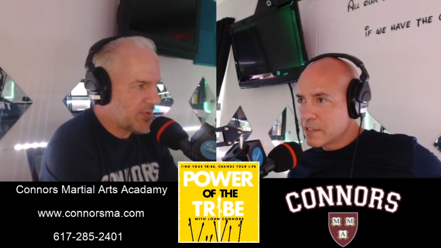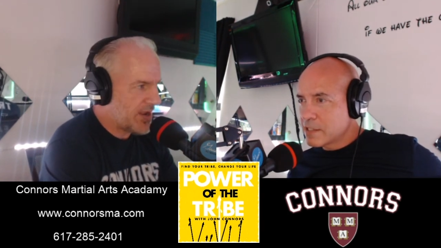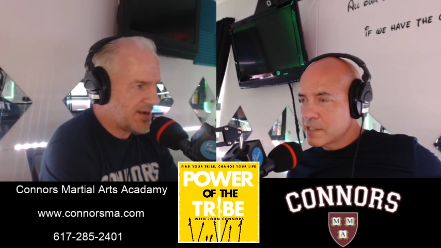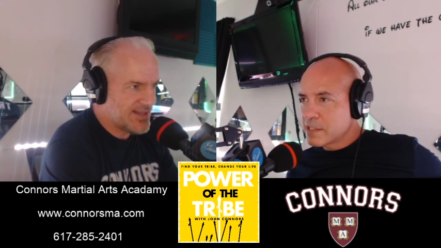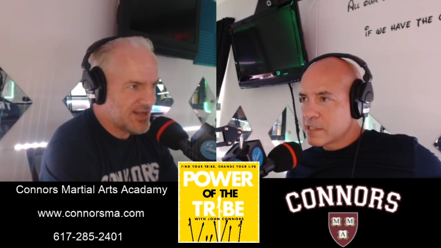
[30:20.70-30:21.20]

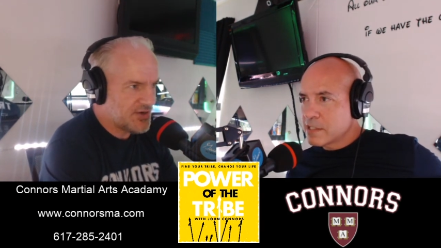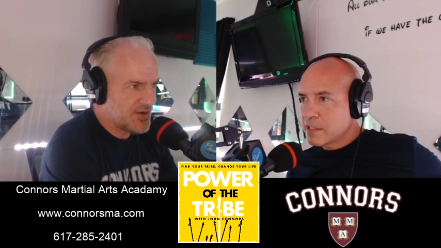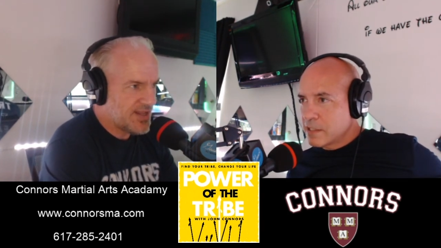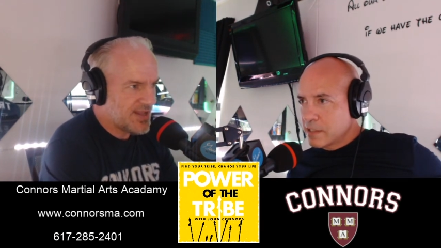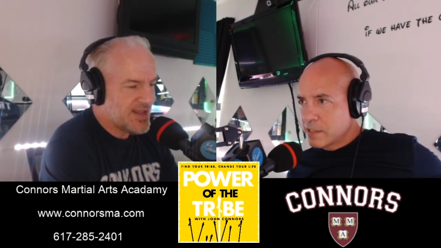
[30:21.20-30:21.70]
Speaker 1: paying
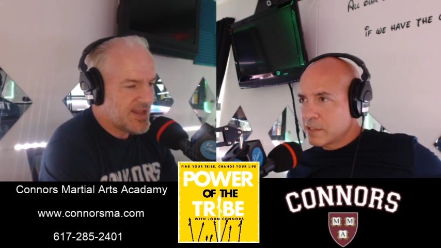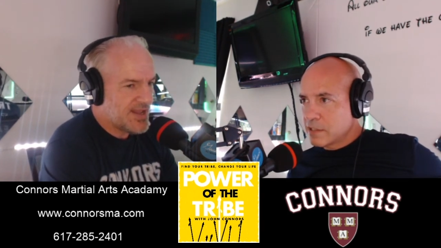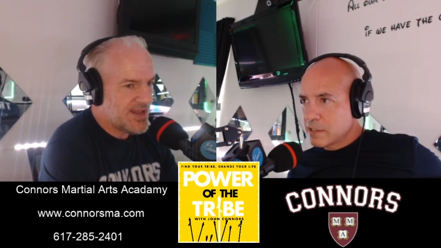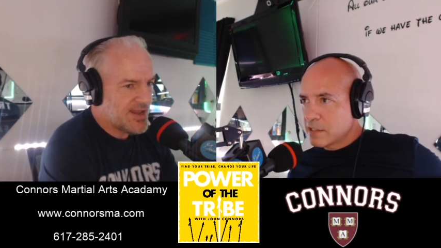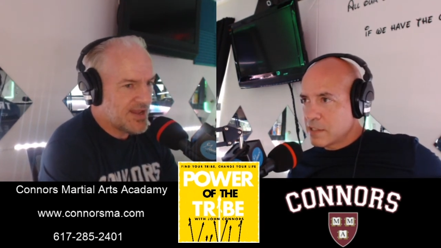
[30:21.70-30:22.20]
attention.
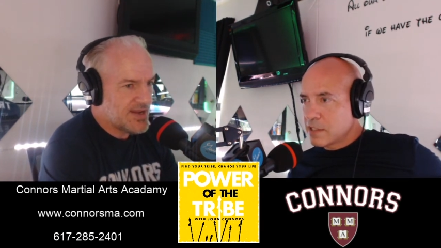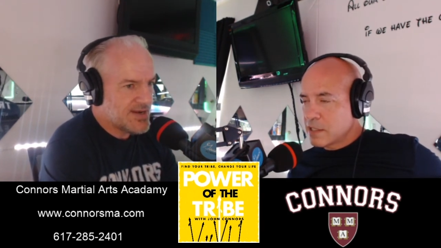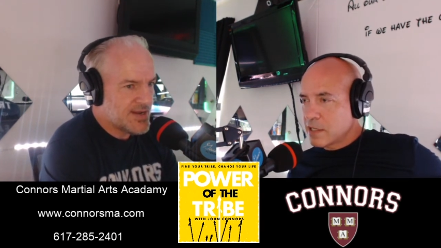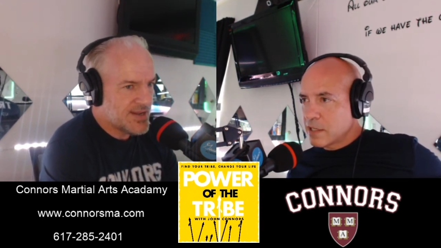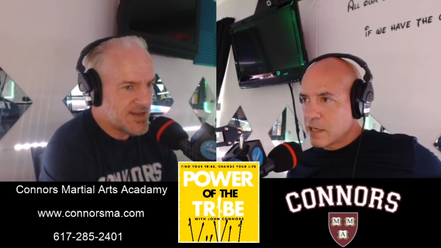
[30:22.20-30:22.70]

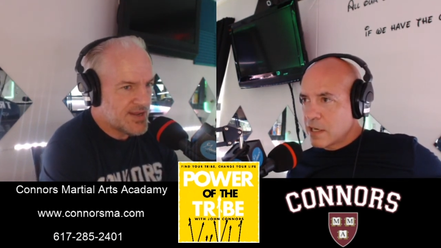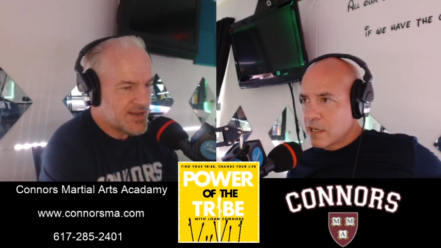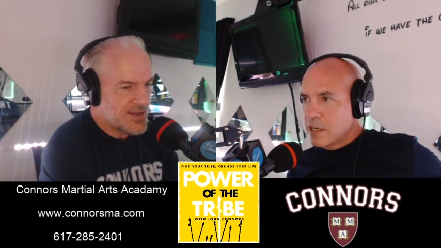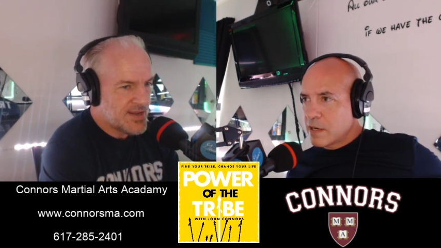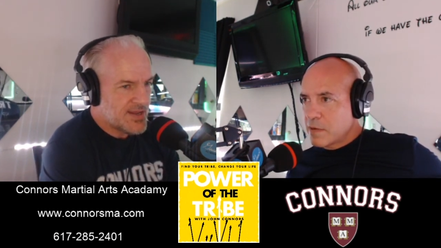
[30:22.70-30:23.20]
And
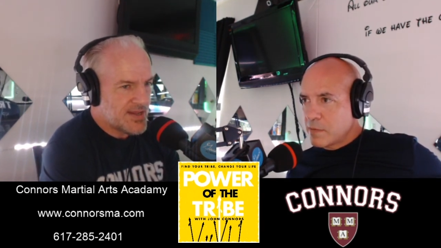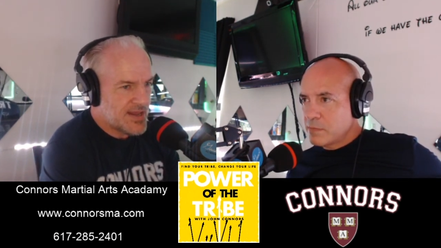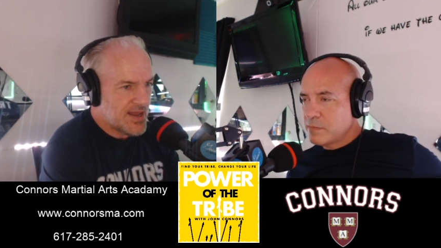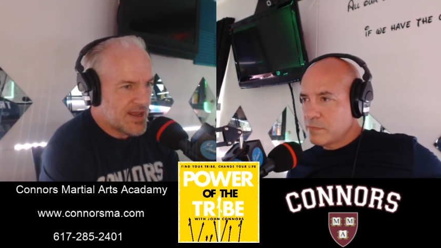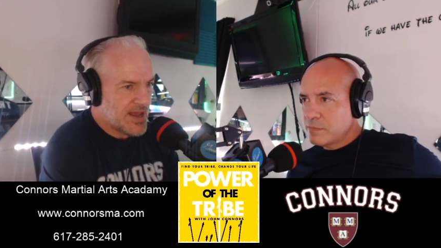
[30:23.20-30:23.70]

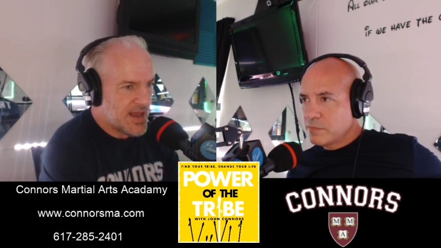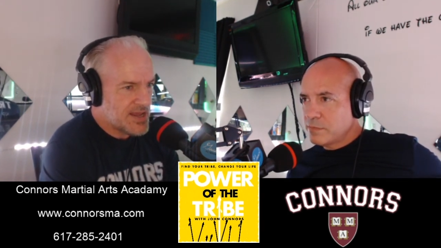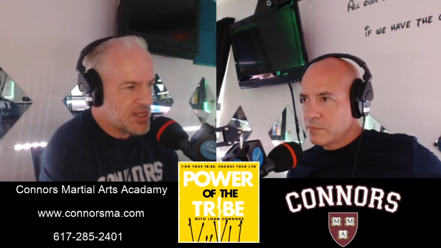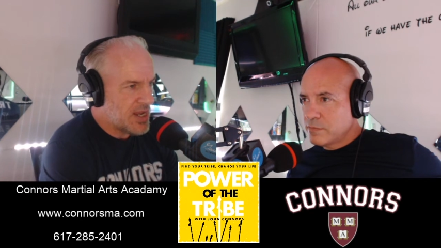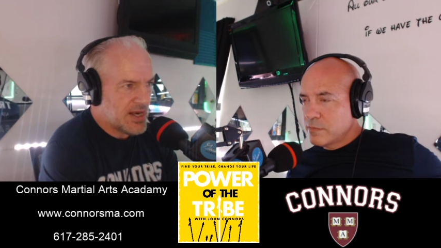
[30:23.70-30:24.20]

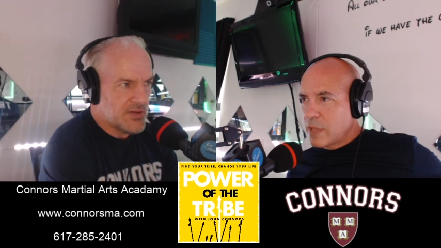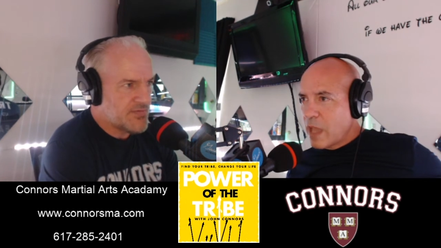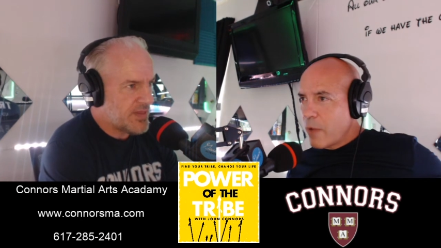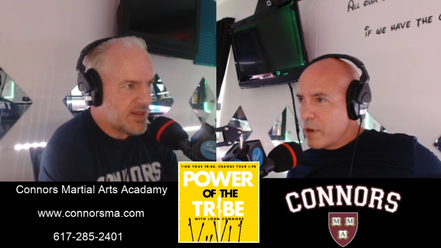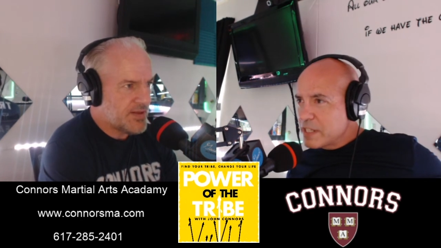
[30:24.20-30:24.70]
you got to
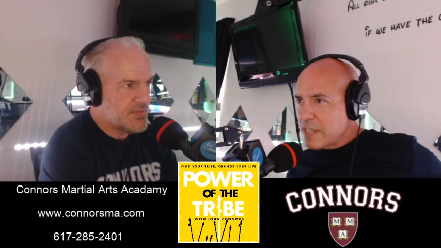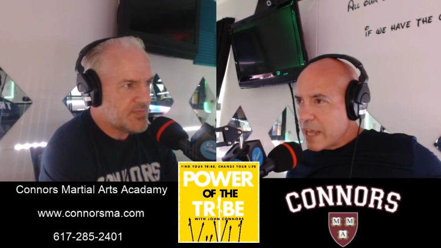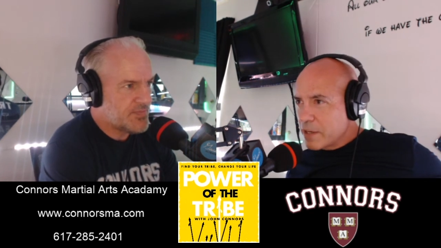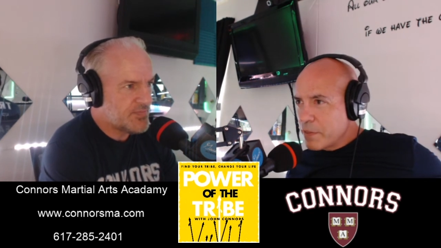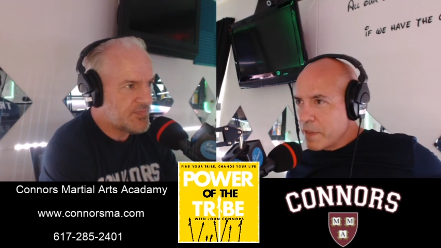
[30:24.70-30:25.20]
Speaker 2: look for that.
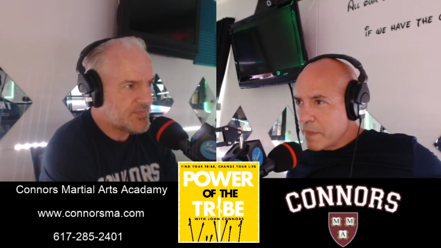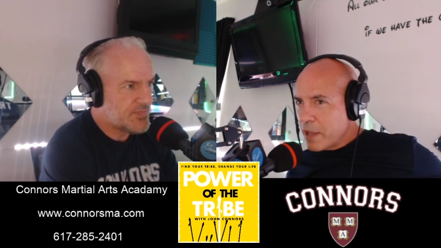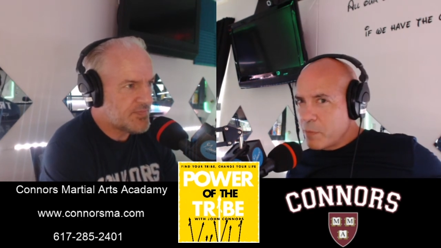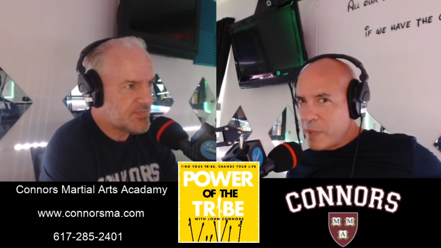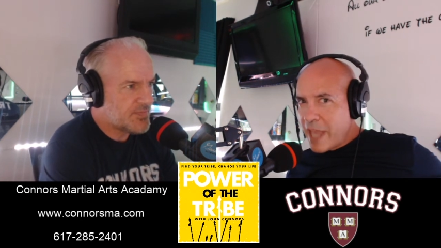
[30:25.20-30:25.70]
Do you think that
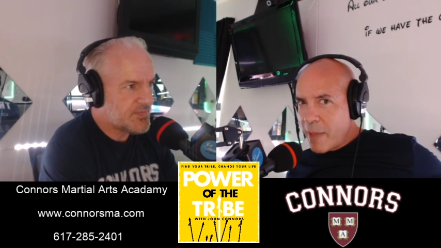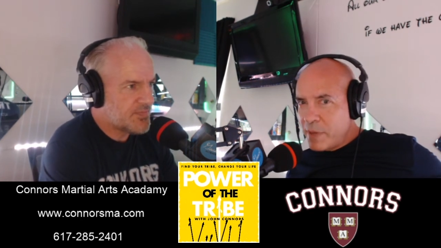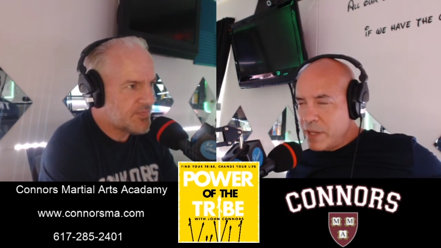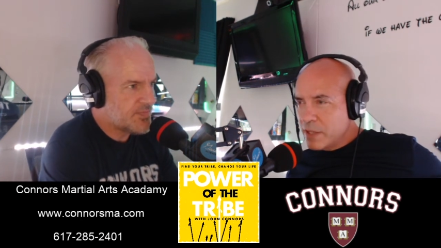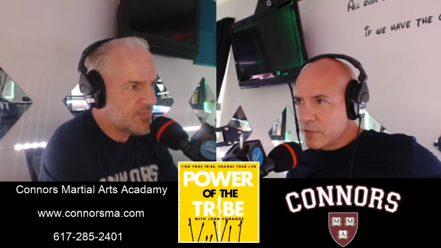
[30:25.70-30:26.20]
could be
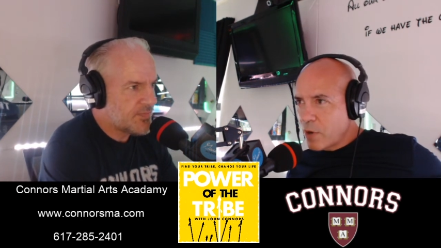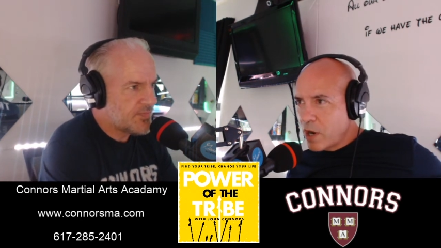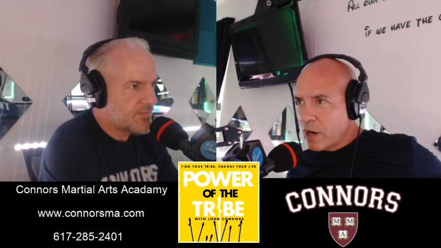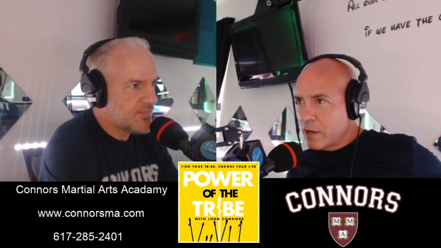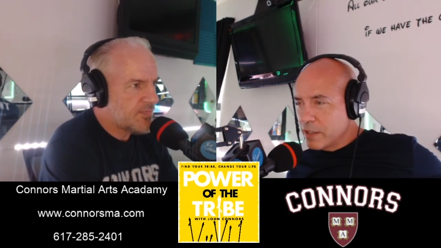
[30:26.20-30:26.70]
happening to
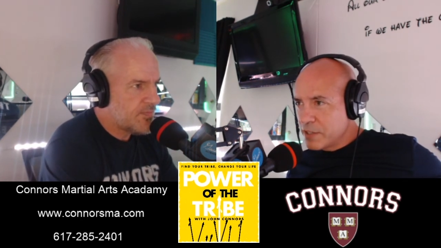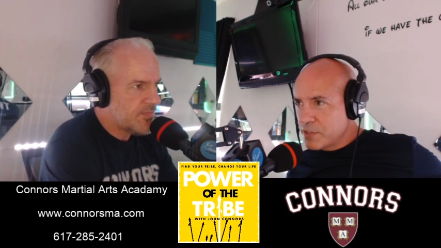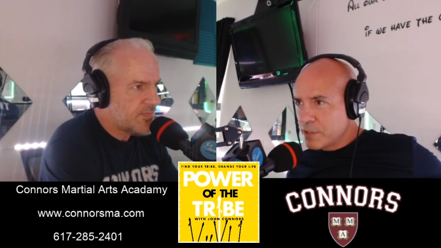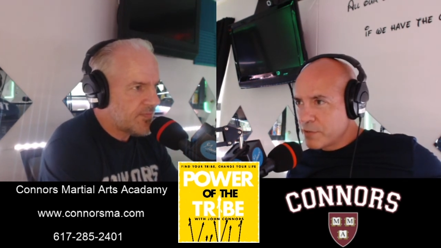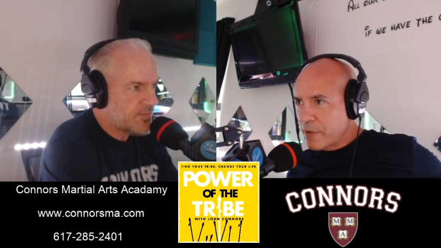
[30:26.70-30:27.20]
our
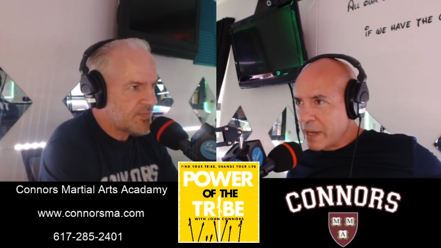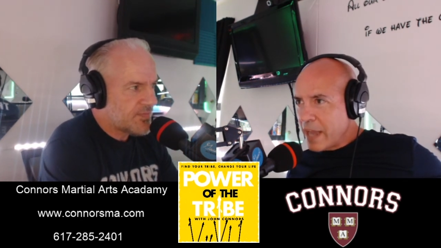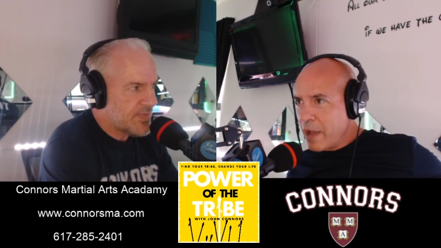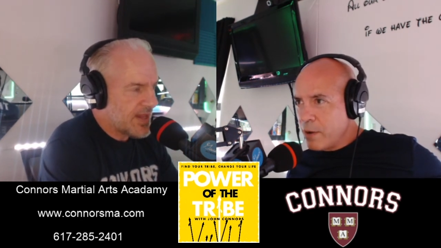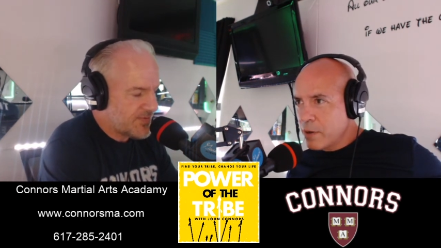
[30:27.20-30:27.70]
listeners right
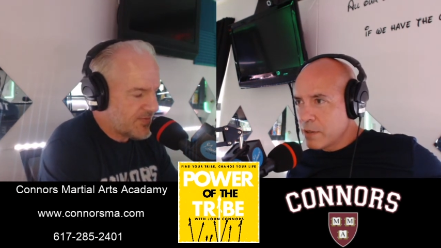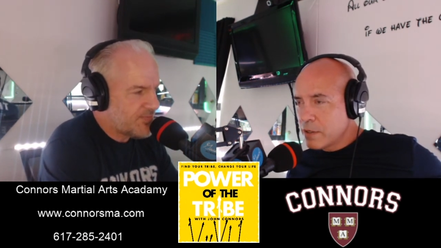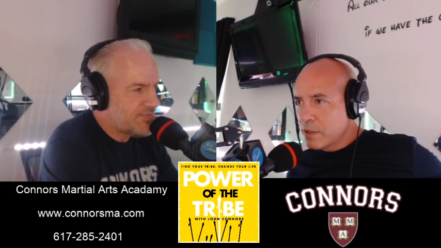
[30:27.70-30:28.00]
now? That's